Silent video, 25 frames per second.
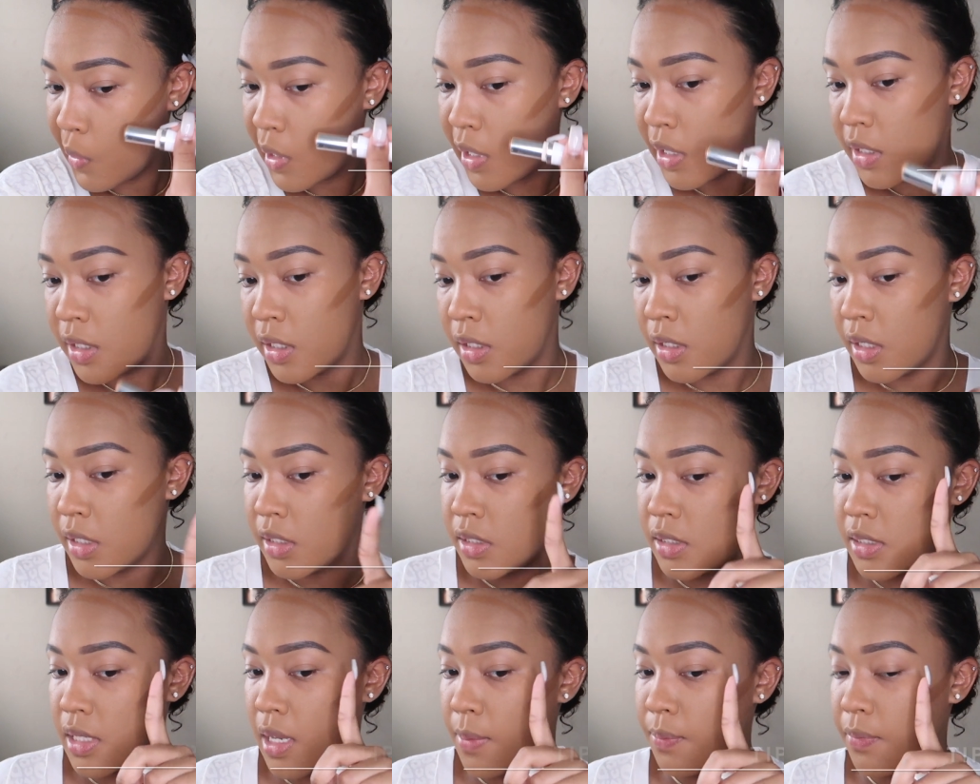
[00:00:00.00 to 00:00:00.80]
And then I
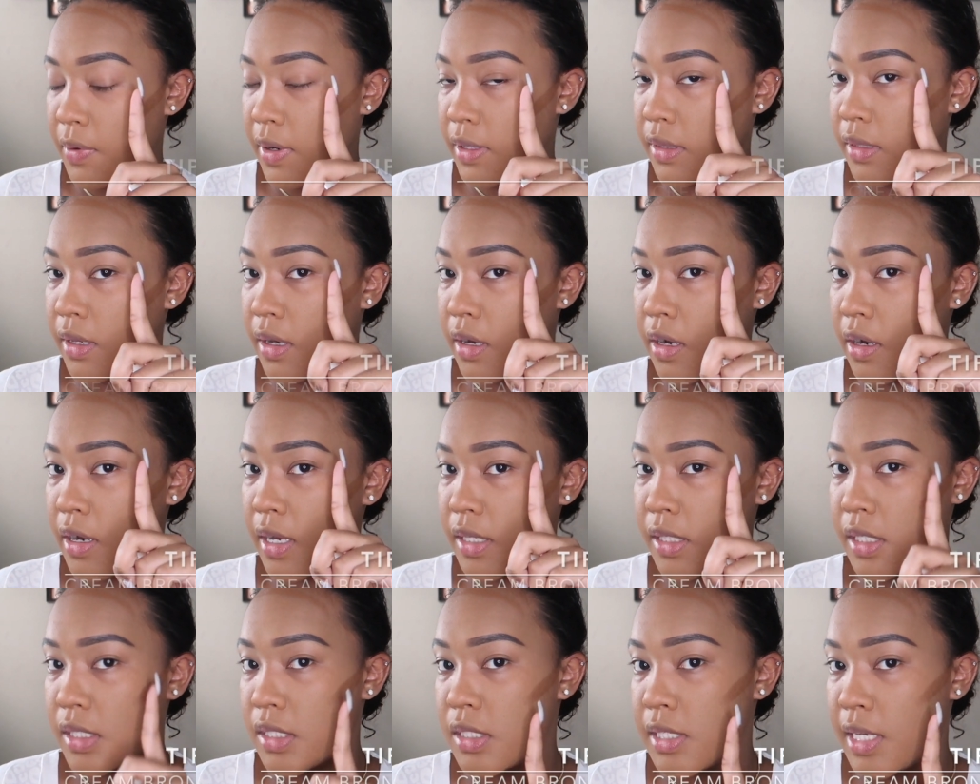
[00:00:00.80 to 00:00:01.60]
stop right there
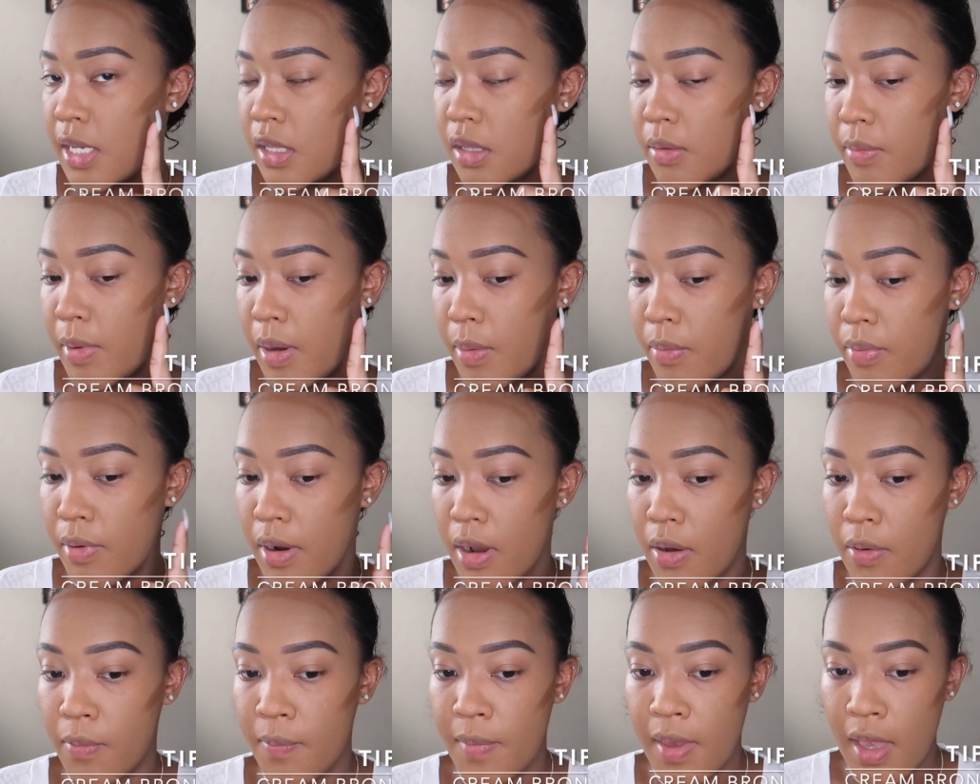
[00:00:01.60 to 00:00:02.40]
at the tail of my
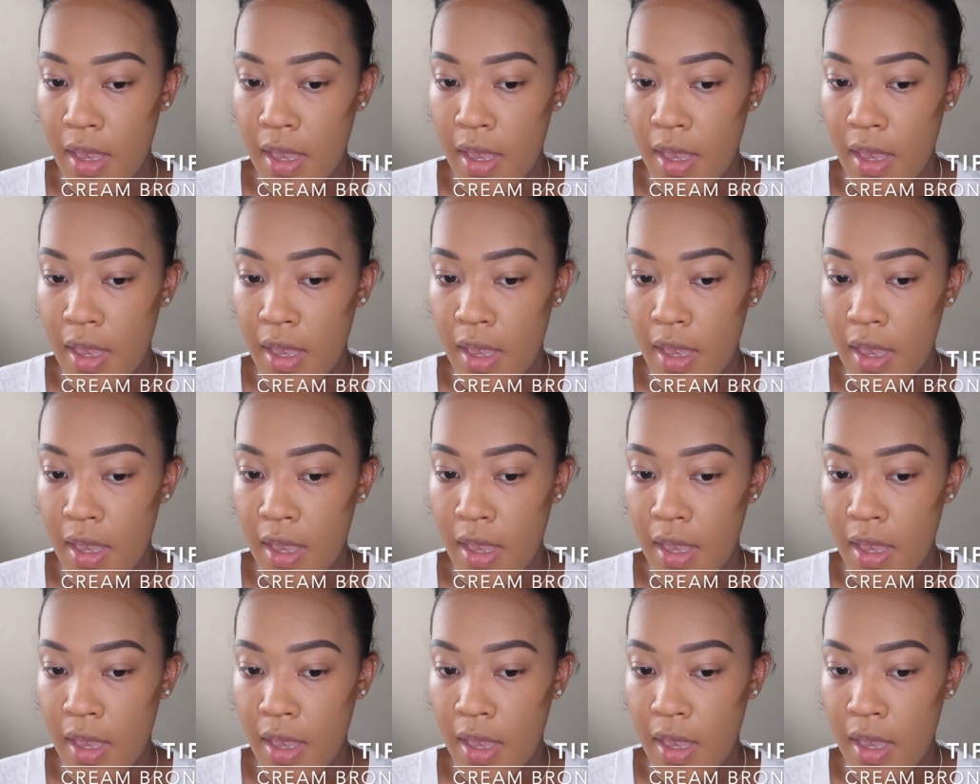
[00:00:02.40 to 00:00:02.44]
brow.